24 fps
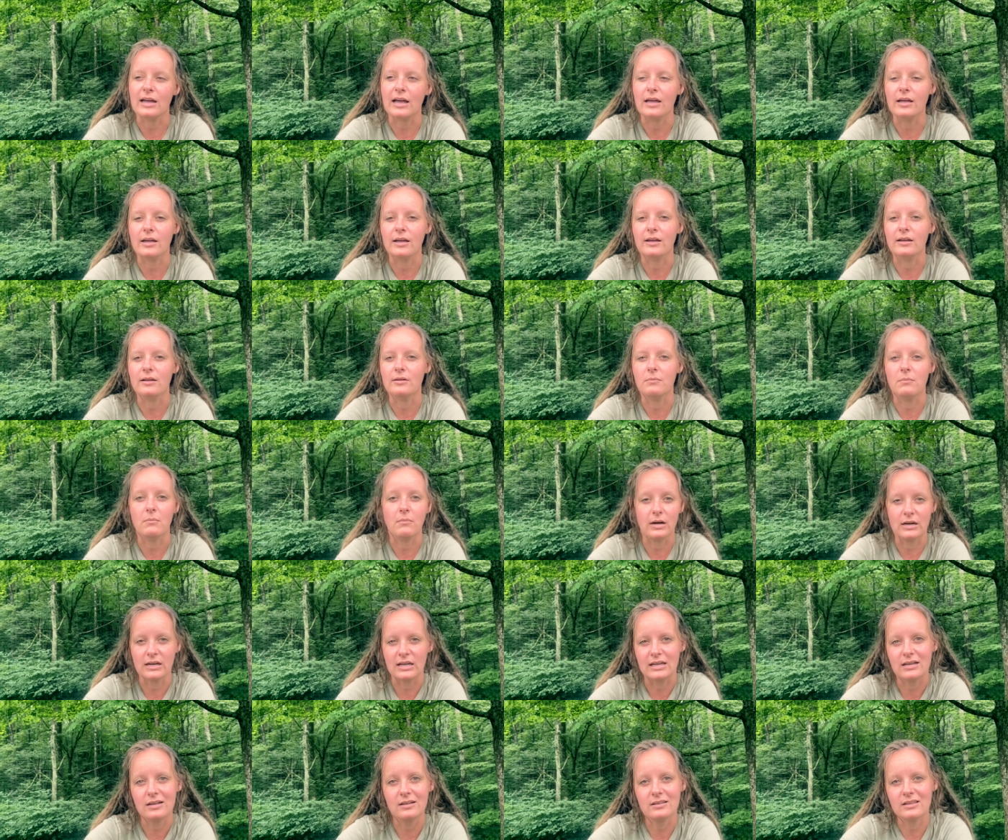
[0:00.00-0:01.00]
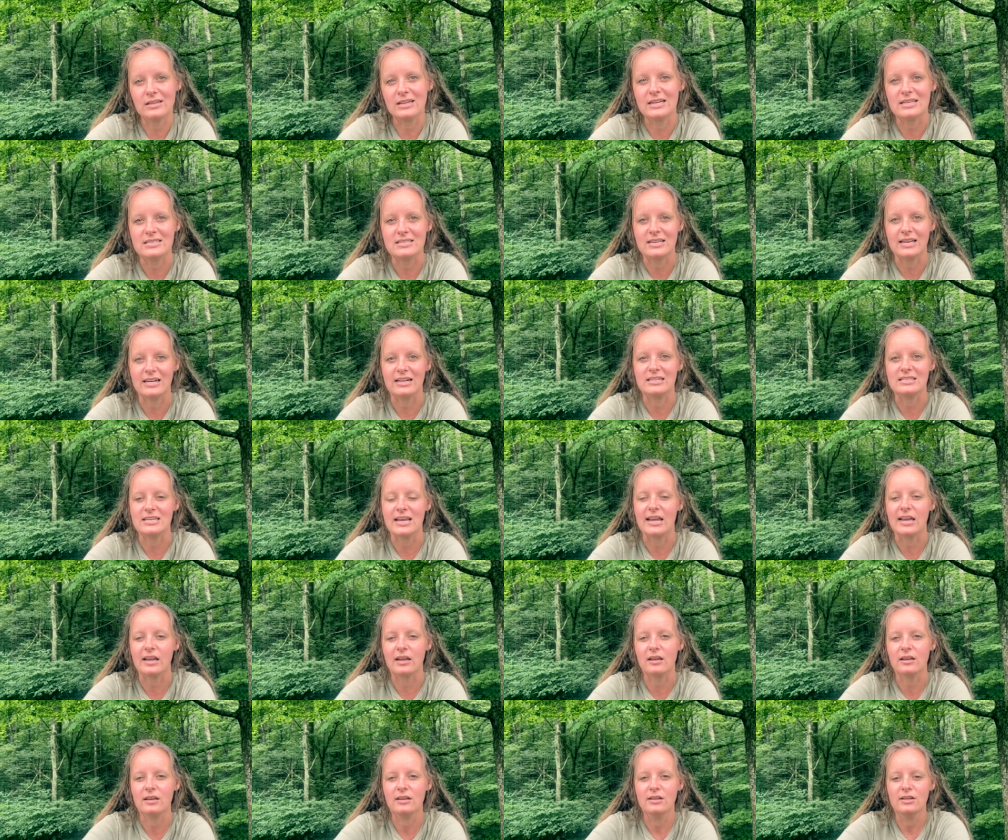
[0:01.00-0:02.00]
and money that it's going to
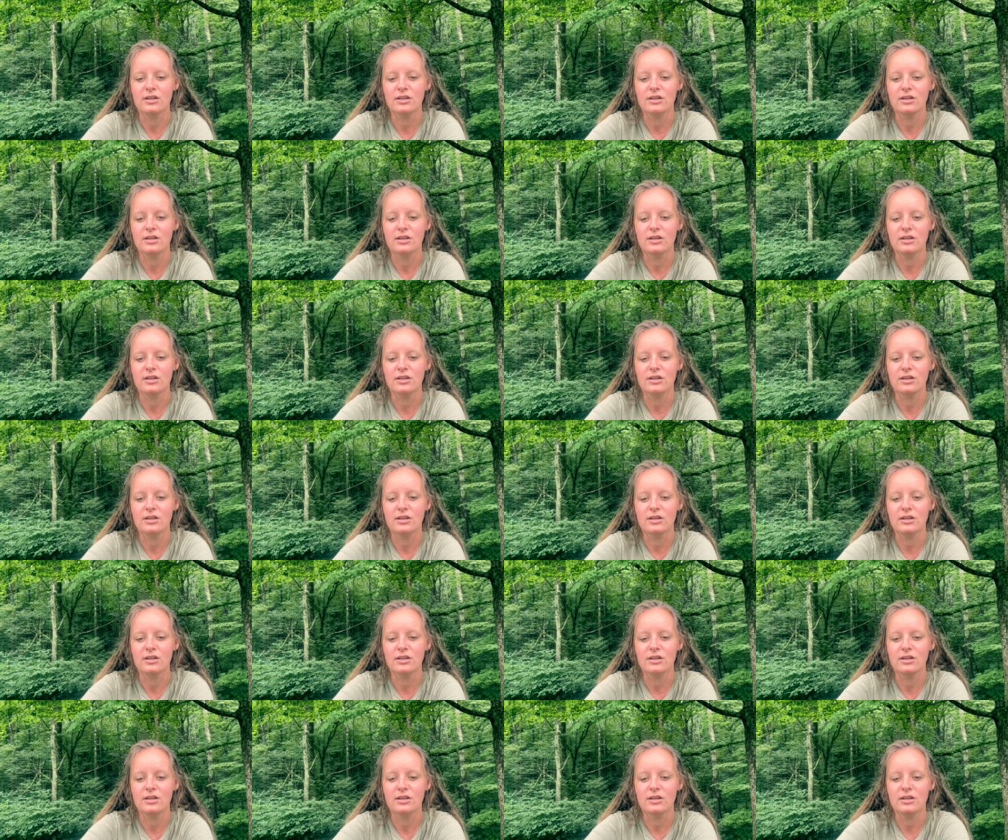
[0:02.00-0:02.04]
take